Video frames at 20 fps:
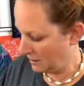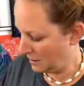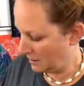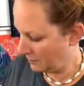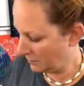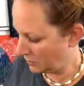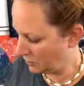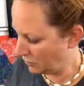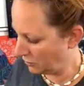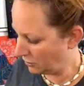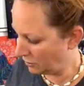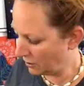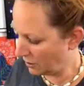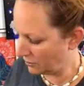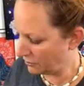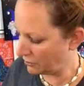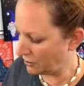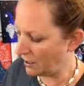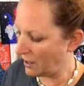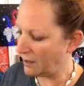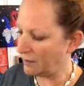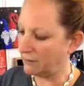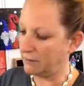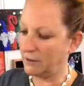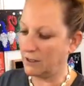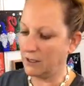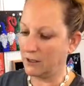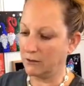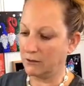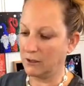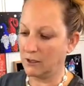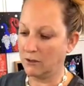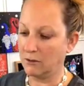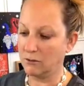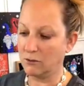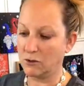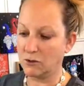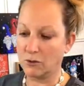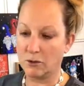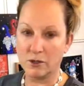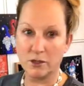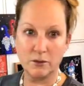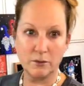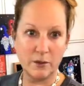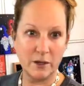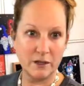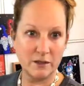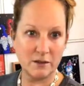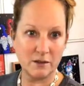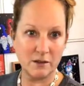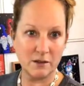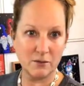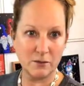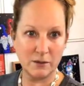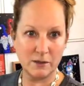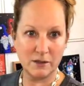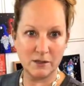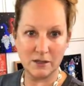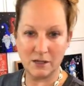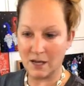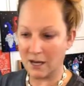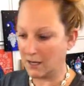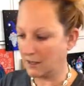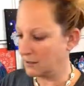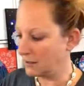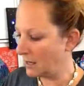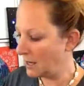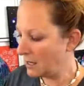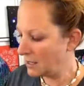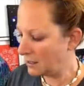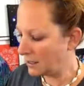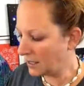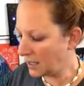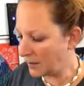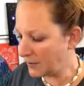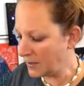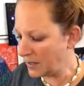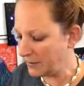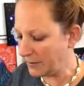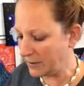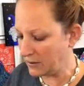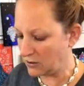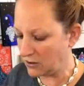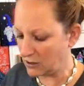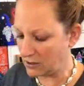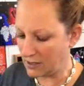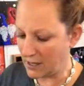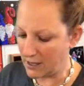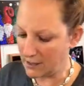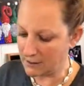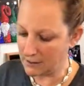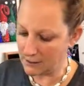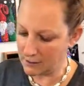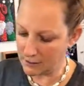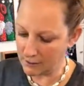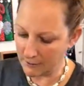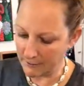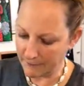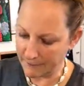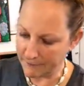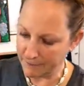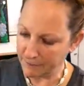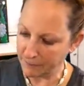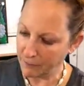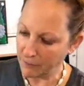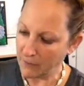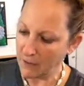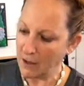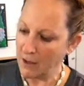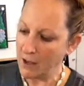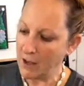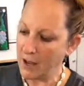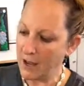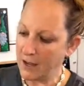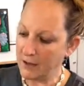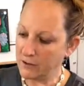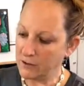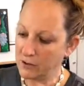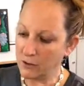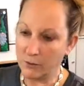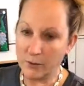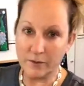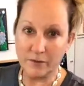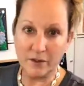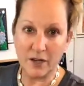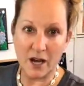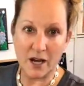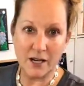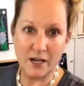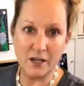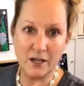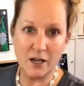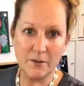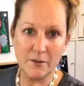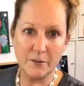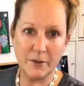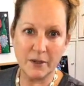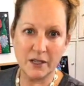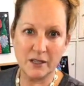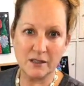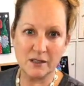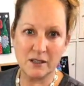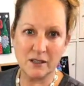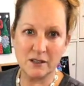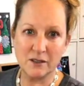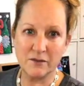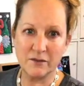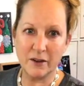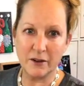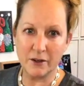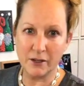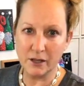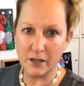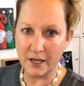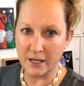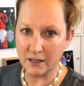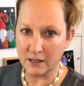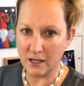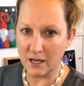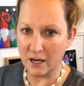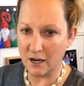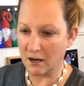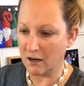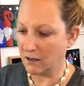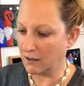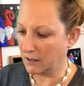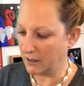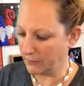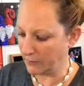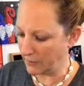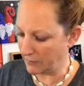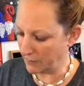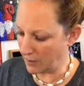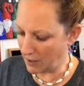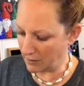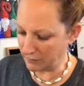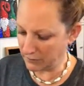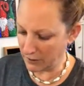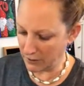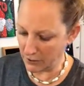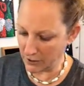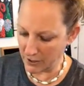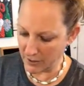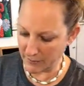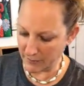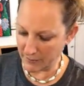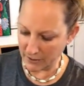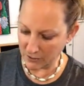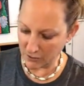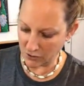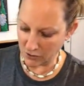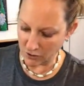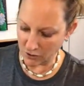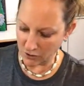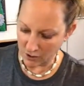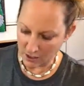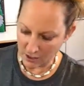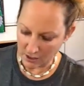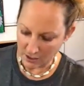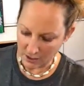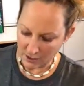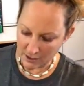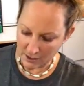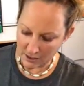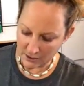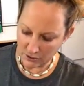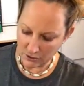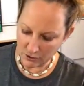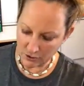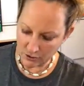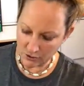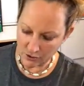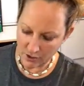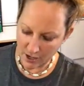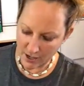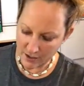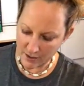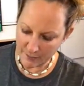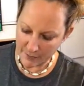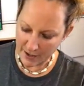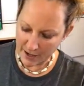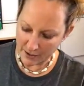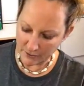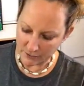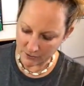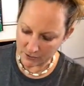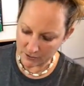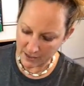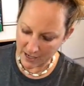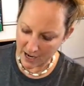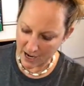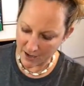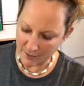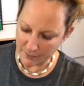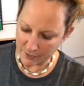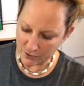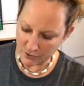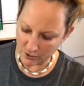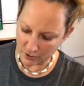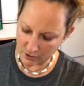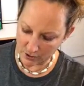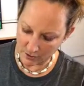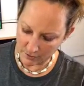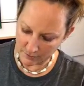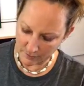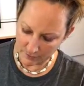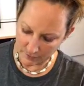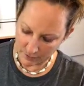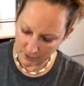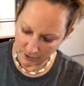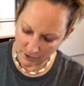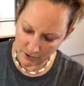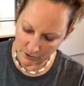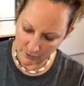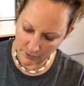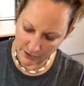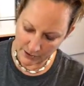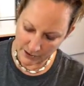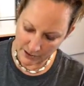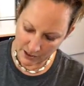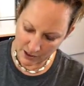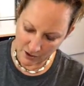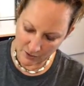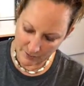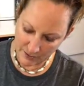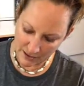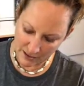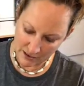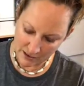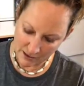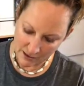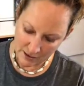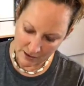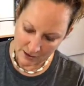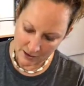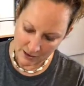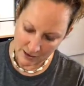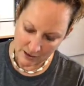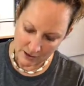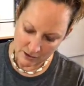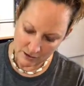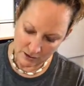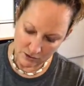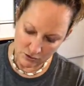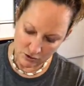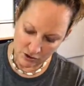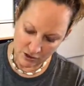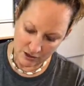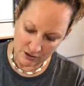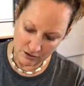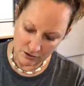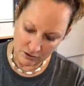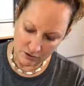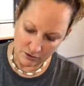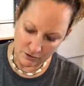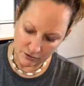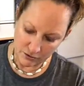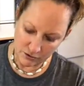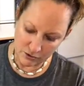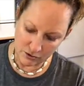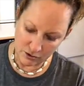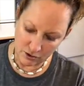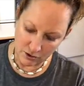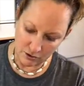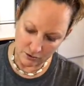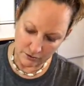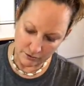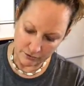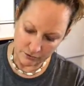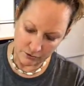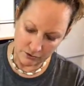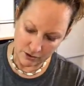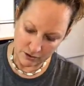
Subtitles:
But you can also have, you know, cute shorter ones. This one's stained. They come in a bunch of sizes. And so we've got it but it's very light there. We've offloaded a bunch. And you can try the pounce dab, but you're gonna want to kill me. The gentle circles.